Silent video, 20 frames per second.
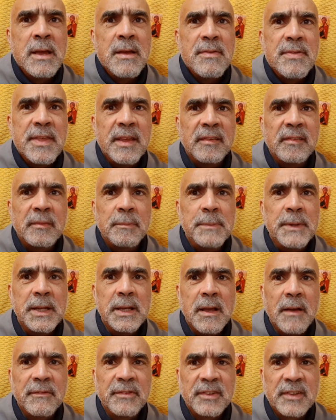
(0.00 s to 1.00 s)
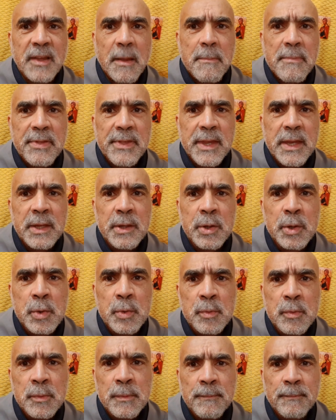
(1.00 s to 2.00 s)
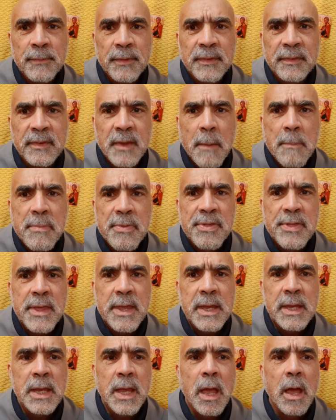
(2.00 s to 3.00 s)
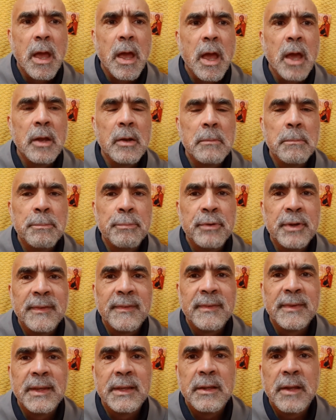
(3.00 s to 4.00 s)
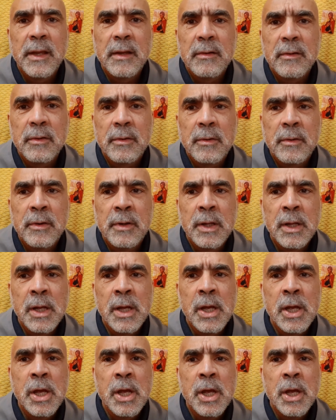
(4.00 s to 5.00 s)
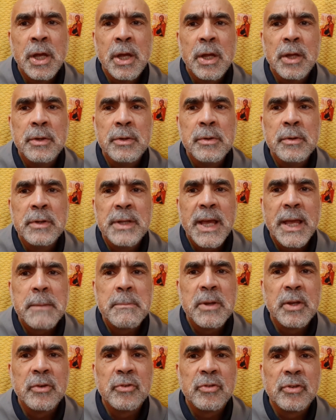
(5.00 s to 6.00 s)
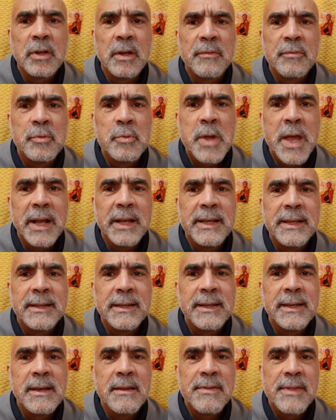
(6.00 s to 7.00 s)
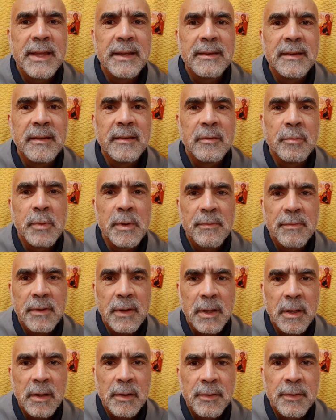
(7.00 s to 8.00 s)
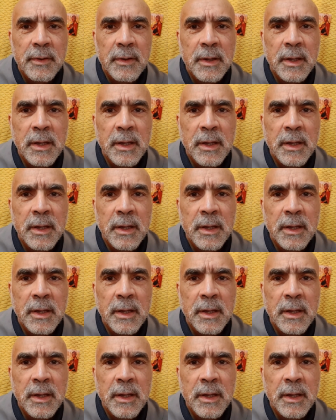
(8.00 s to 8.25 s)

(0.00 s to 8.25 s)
They speak of something new, something unprecedented, a new dimension of reality that is revealed.